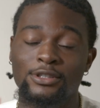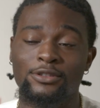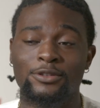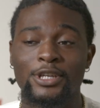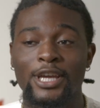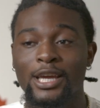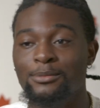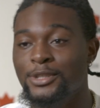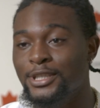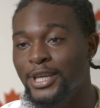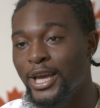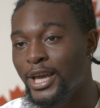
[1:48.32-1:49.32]
3 games
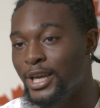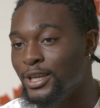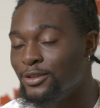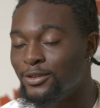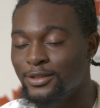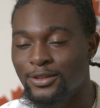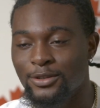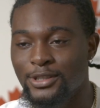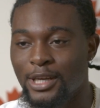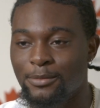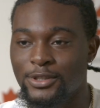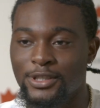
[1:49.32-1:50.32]
a day, those
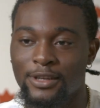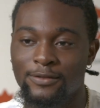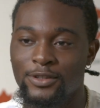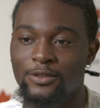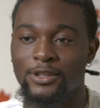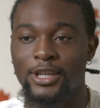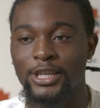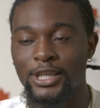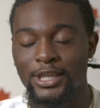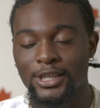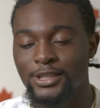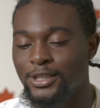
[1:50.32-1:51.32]
type of stuff. The
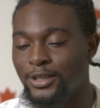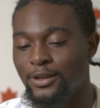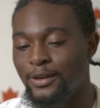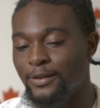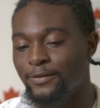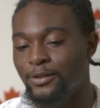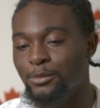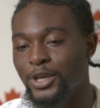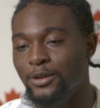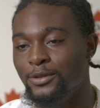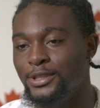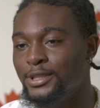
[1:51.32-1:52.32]
leagues. For
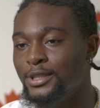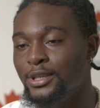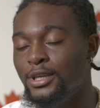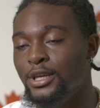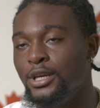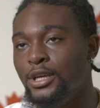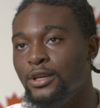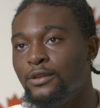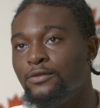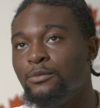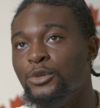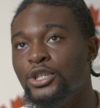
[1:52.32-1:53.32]
me,
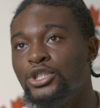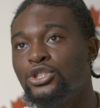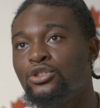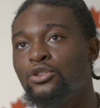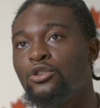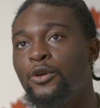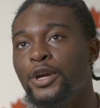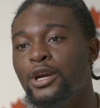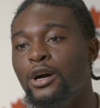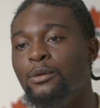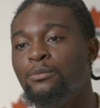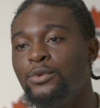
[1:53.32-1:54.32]
just growing
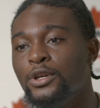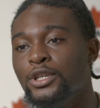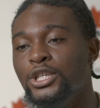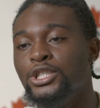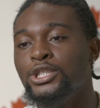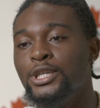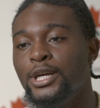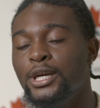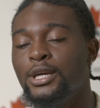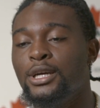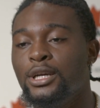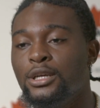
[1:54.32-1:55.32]
up each
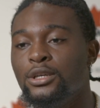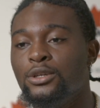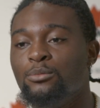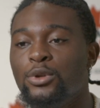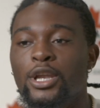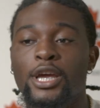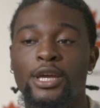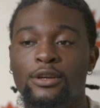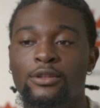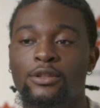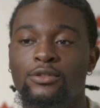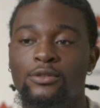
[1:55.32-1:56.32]
year, playing
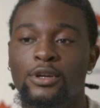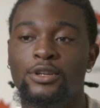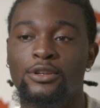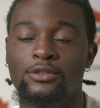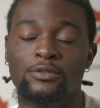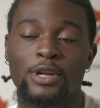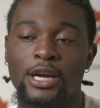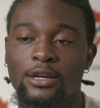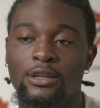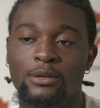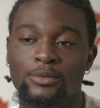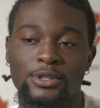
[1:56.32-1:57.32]
through that
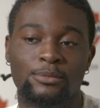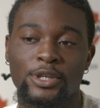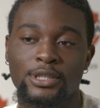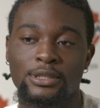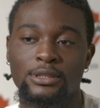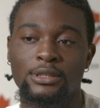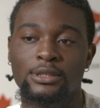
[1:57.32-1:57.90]
club was amazing.